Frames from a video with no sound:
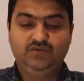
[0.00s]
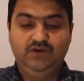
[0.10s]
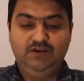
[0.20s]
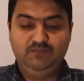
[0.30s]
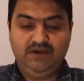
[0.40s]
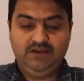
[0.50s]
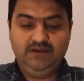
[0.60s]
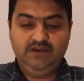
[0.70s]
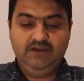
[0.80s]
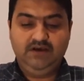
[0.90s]
So in my
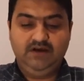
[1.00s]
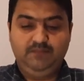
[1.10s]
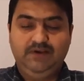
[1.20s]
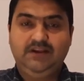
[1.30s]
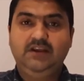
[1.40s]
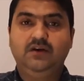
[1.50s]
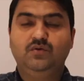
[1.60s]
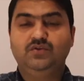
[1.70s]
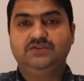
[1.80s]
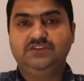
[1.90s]
beginning
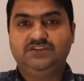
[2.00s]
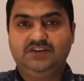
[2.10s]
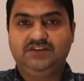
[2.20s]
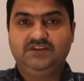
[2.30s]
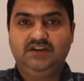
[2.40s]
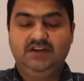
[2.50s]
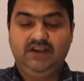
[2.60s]
course structure,